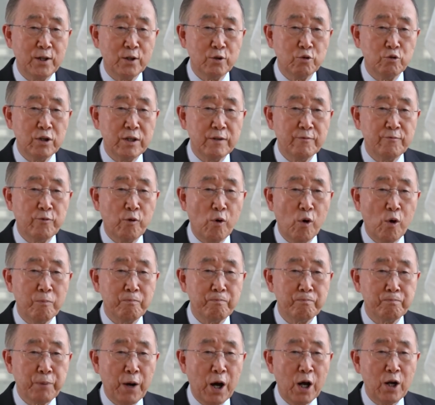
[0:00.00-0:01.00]
to
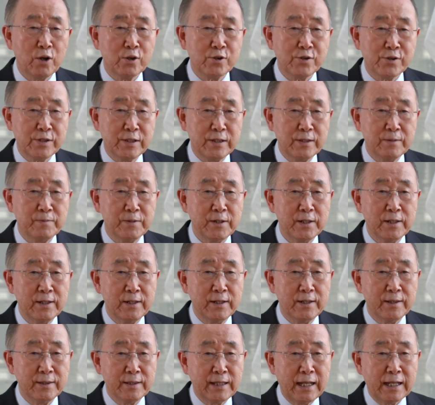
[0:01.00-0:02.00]
inform policy
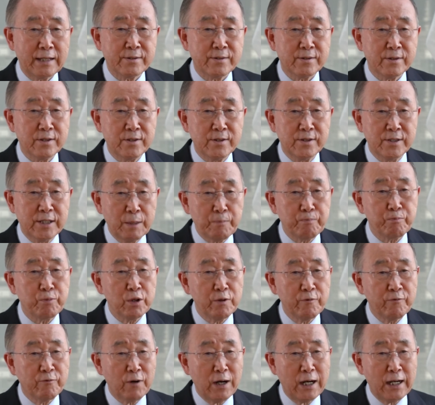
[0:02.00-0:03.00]
that
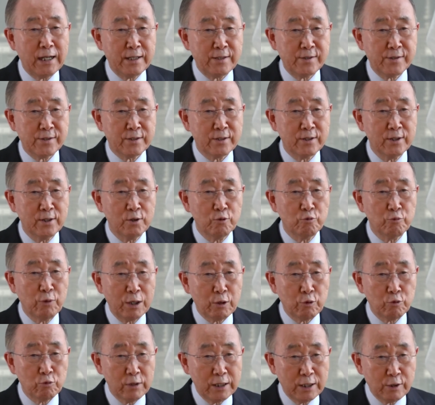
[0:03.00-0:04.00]
simplifies
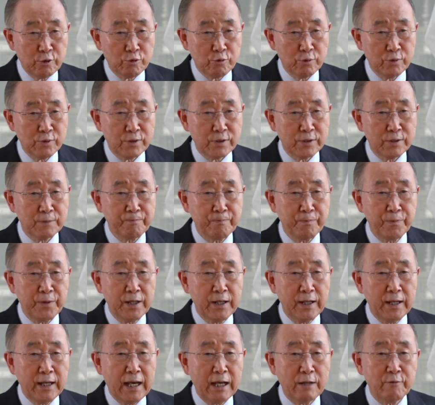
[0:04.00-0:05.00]
regulations
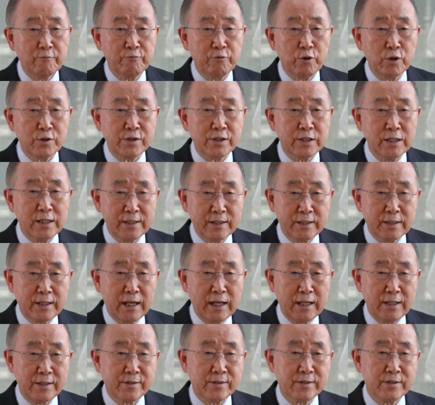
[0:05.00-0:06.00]
and
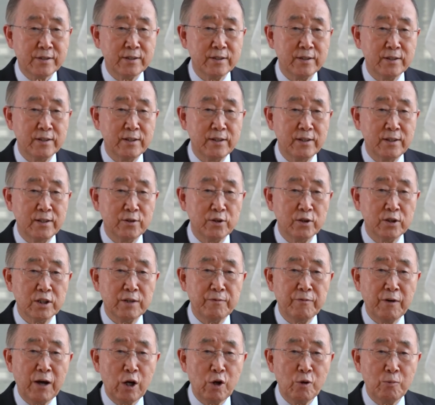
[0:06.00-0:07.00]
facilitates the
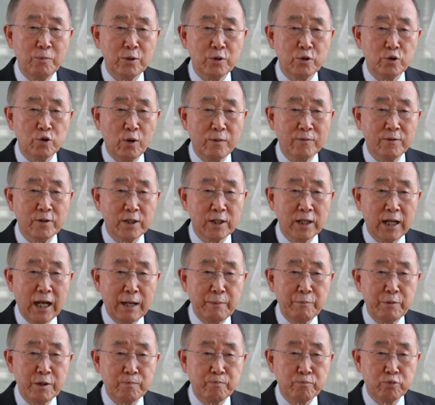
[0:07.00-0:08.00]
development of
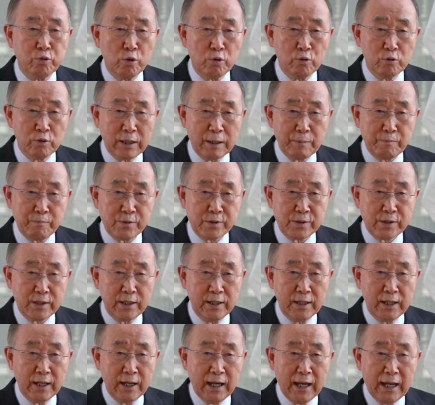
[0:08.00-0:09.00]
climate programs
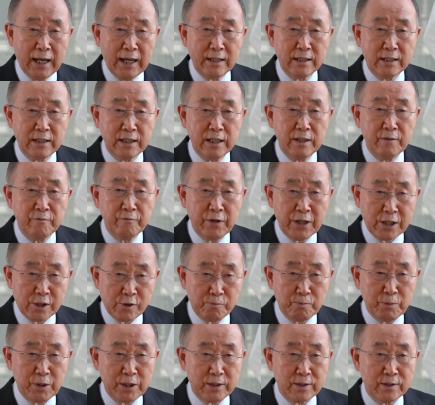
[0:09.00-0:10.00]
and
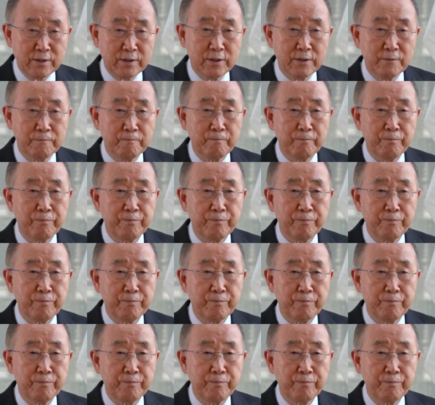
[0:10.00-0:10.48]
investments.